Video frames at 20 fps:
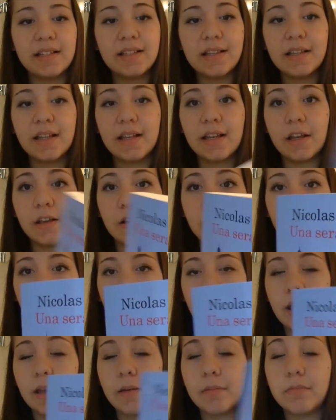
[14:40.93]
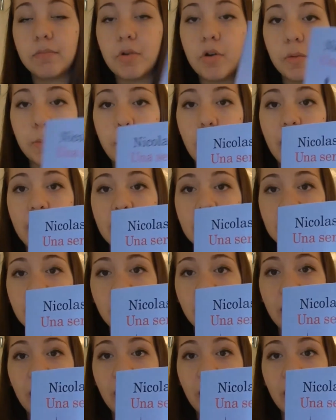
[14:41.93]
is a, a book by
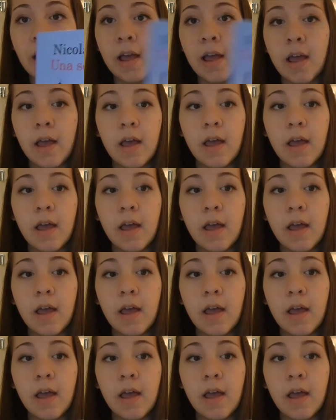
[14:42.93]
Nicolas